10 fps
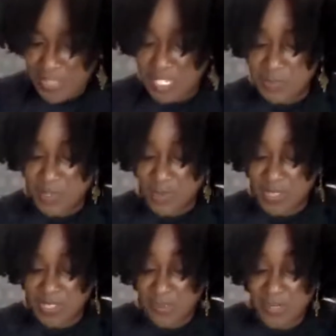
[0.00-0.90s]
My husband, who
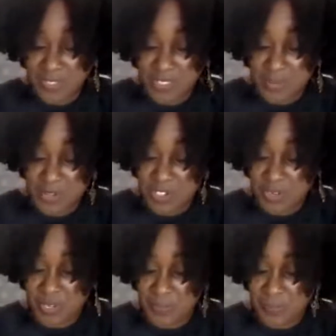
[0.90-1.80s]
has the pasta
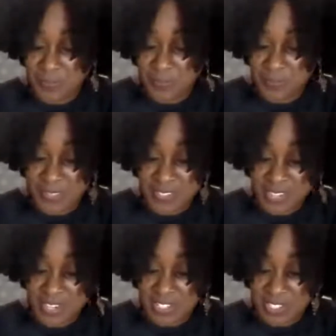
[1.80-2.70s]
ministry,
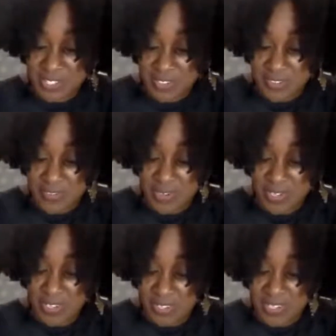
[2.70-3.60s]
said it's good,
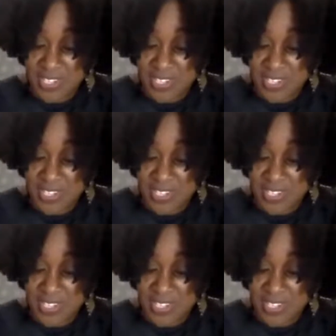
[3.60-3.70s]
very